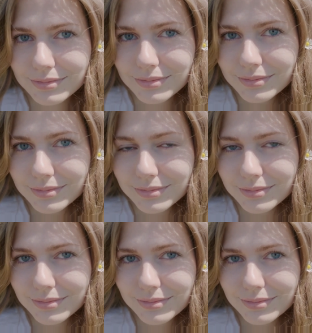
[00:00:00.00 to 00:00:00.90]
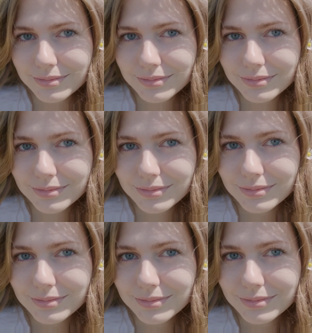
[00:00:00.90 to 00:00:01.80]

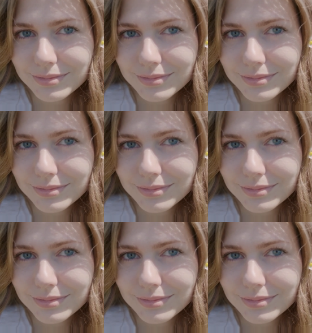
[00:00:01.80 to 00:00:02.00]
(silence)